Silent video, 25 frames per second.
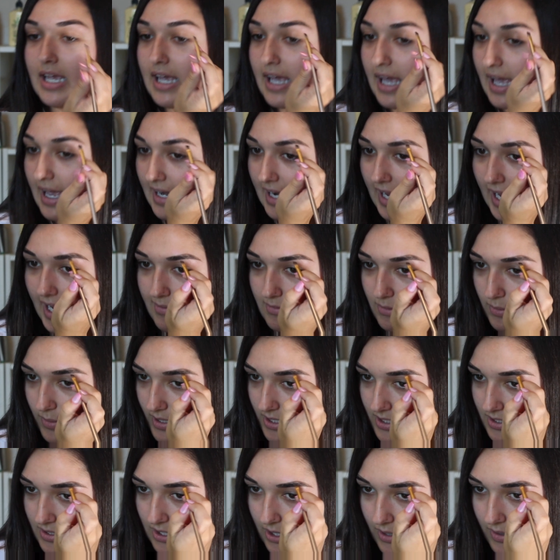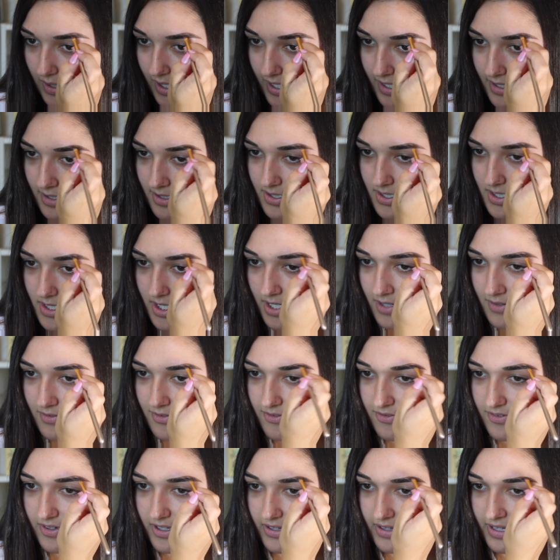and I'm going to go ahead and start
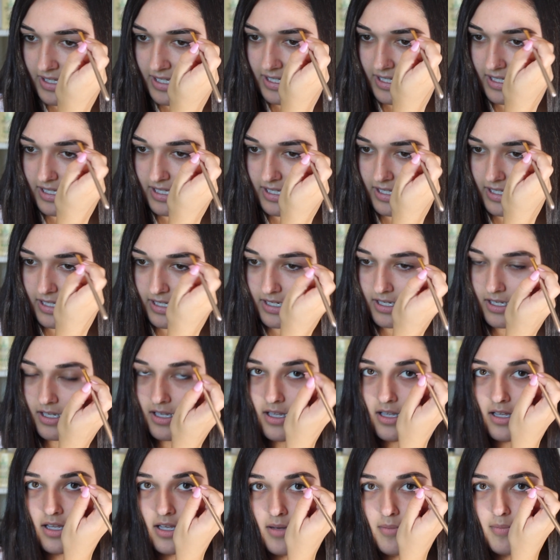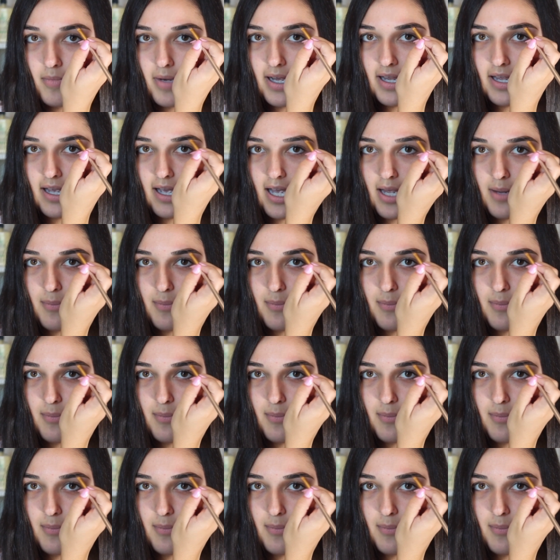filling in my